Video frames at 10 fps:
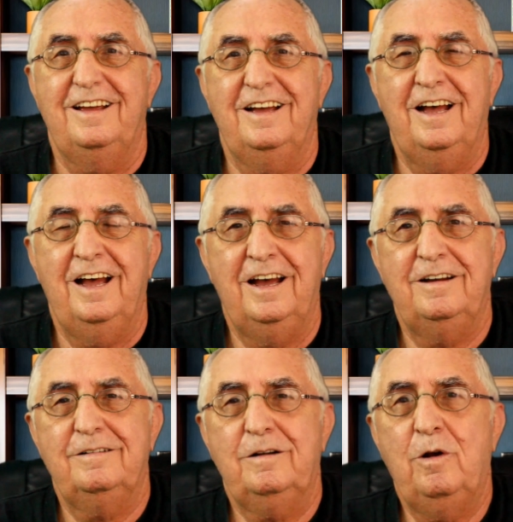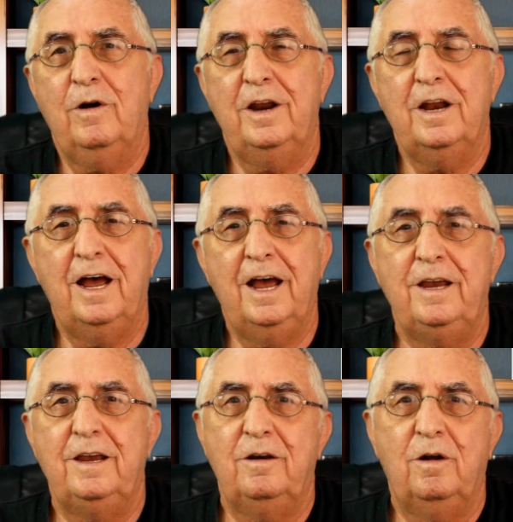Gloria and I,
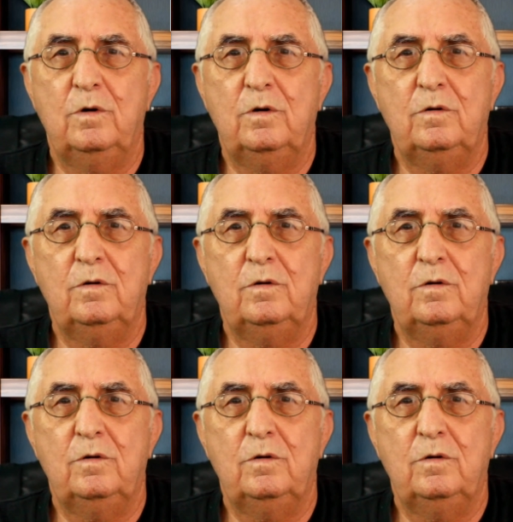you know,